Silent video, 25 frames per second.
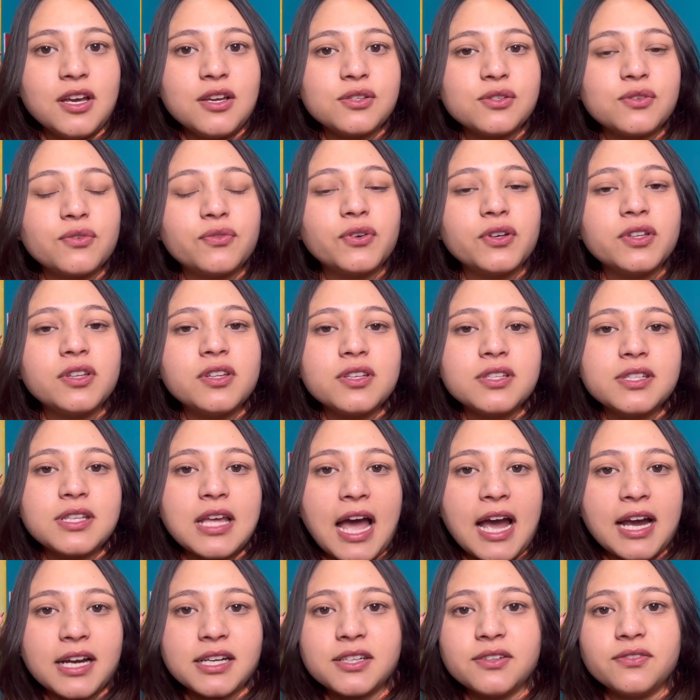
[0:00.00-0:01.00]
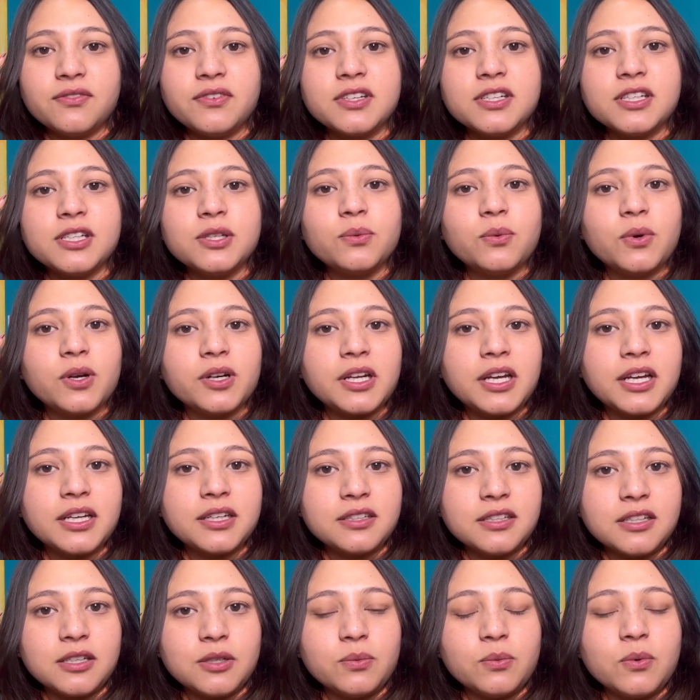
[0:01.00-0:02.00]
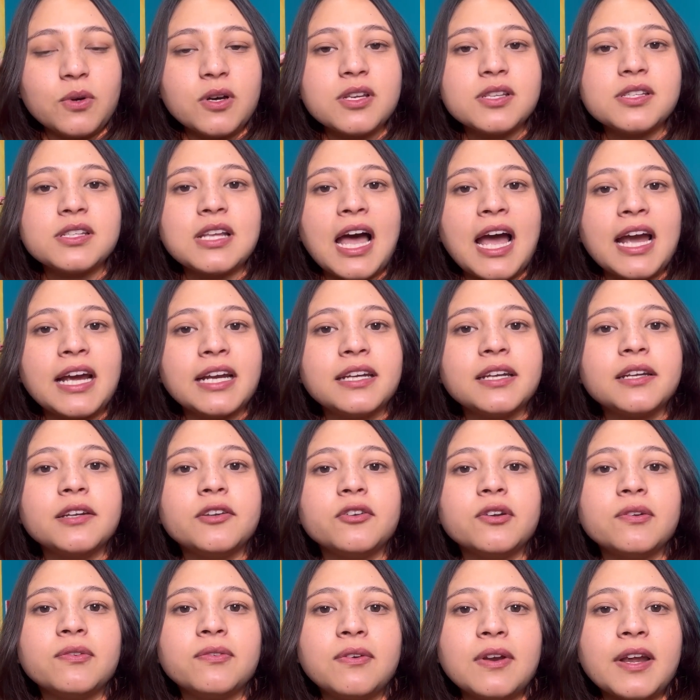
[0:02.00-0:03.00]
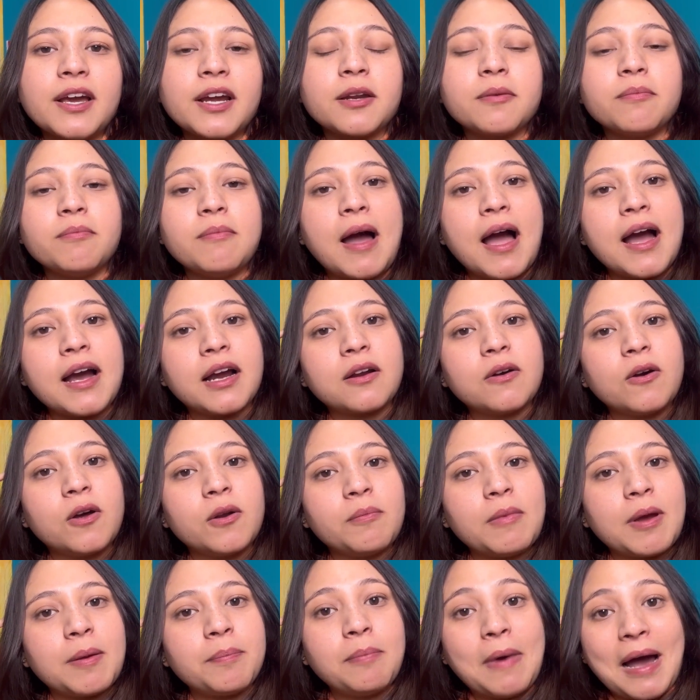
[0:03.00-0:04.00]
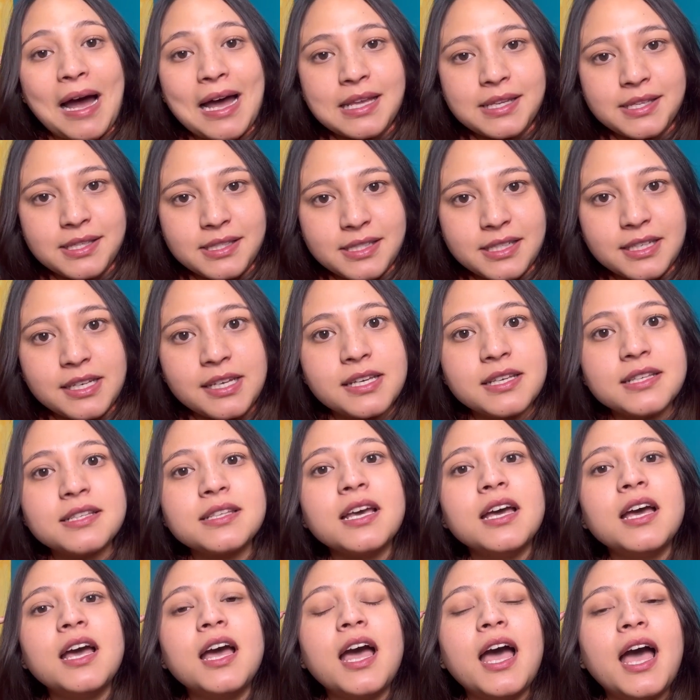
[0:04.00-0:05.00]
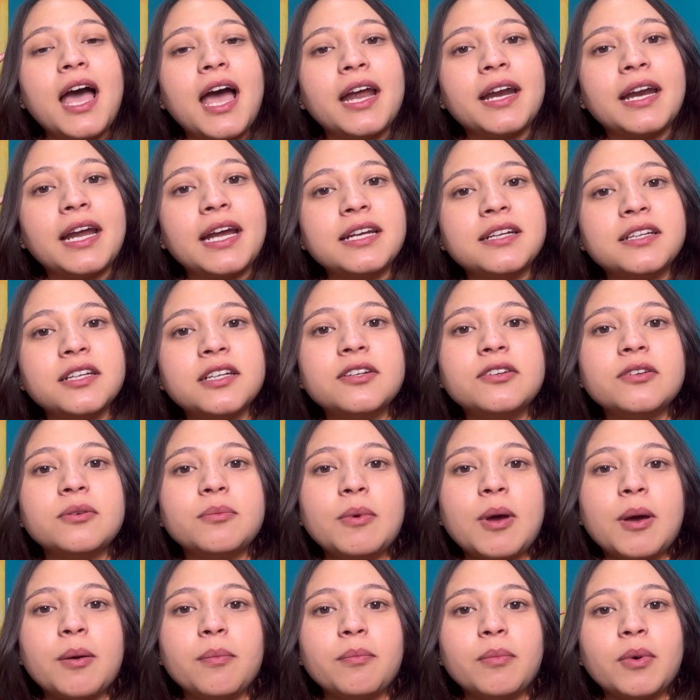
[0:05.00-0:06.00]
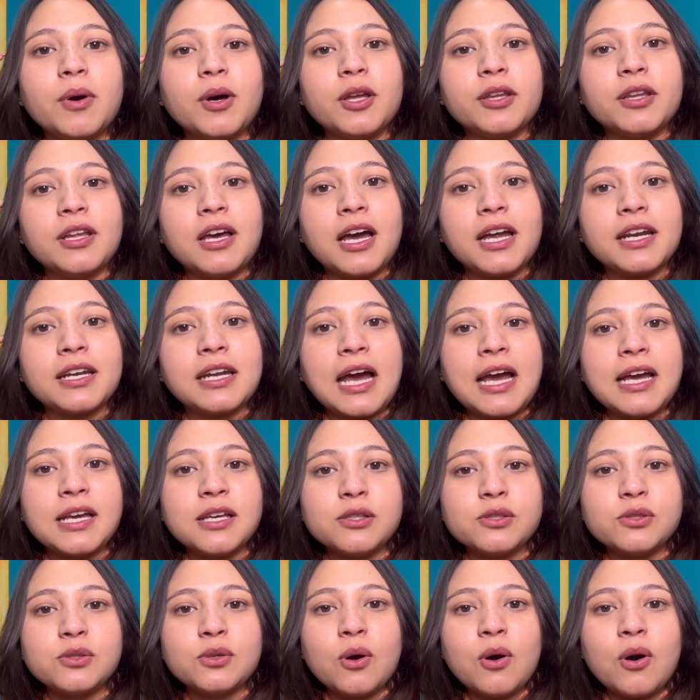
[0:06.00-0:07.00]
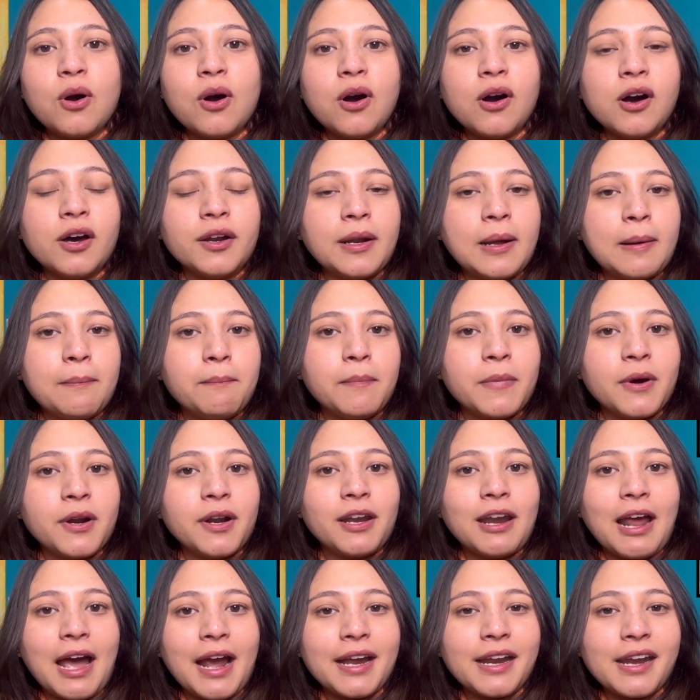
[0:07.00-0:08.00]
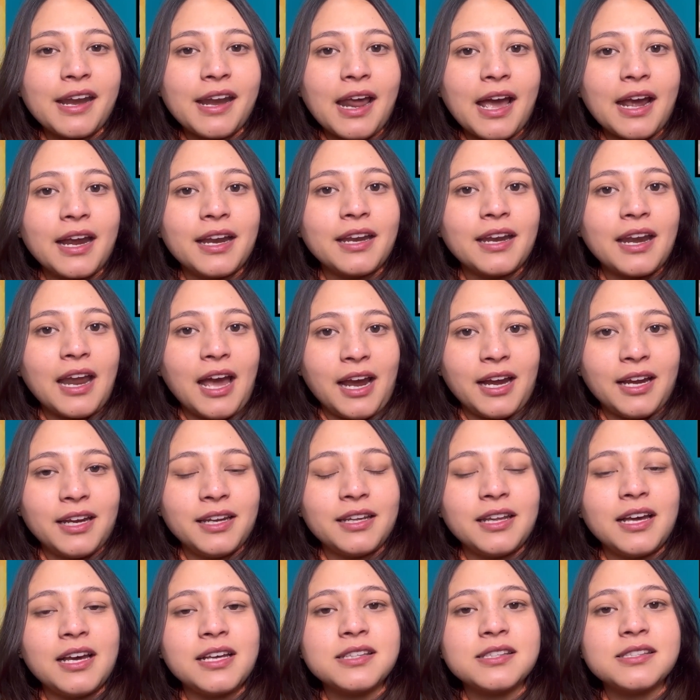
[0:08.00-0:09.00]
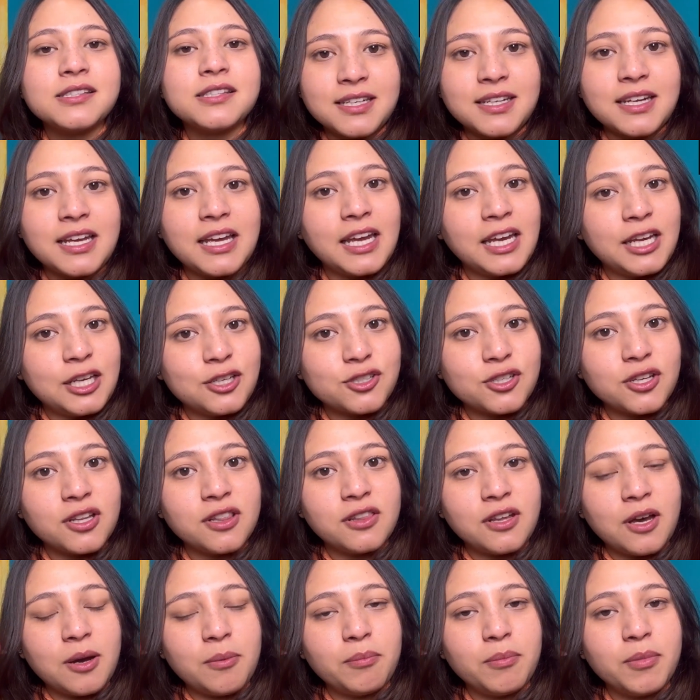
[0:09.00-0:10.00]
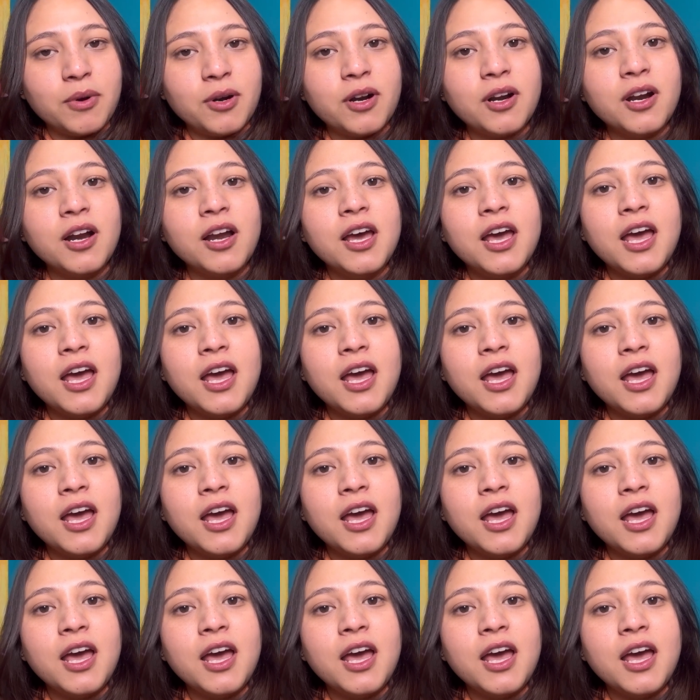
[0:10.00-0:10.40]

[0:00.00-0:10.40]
So for this activity, what I did was I did reflect back on my past days and I did remember that I saw a number 999. That's an angel number,